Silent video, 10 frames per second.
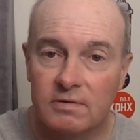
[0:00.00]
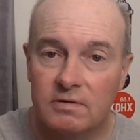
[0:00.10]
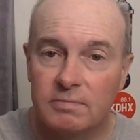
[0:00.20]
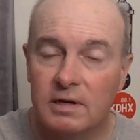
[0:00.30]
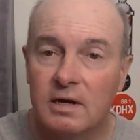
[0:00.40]

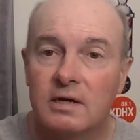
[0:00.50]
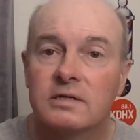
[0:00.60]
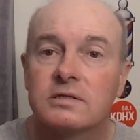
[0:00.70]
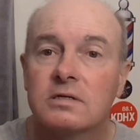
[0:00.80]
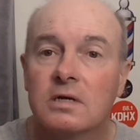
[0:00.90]
third
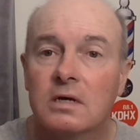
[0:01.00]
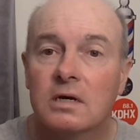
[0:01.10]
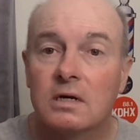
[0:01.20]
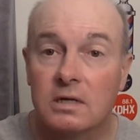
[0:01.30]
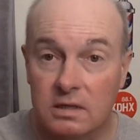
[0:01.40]
pass
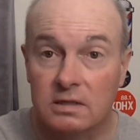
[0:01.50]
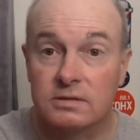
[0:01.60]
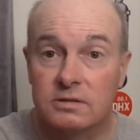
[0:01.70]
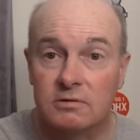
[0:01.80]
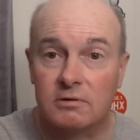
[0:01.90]

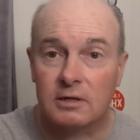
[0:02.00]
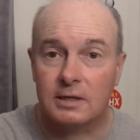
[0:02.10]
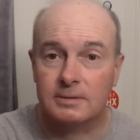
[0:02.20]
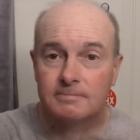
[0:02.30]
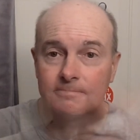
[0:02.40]
against the
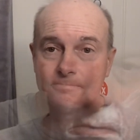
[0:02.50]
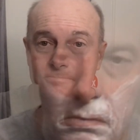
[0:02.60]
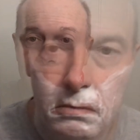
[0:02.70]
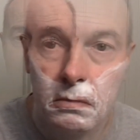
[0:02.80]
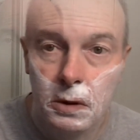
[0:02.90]
grain.
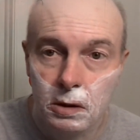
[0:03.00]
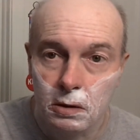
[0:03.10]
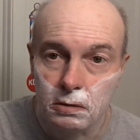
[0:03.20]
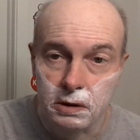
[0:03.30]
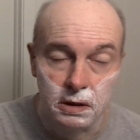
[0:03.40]

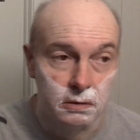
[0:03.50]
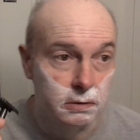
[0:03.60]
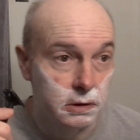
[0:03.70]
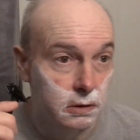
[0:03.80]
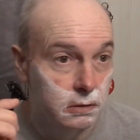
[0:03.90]
Okay,
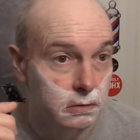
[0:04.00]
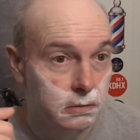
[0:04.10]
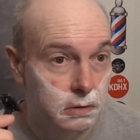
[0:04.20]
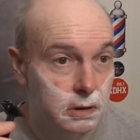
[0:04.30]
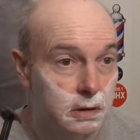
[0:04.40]
we'll
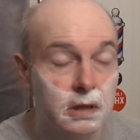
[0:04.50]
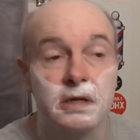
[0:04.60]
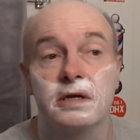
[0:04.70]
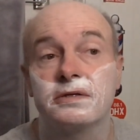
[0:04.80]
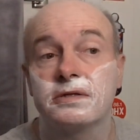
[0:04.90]
go
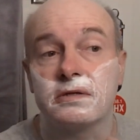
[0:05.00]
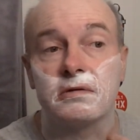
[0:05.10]
against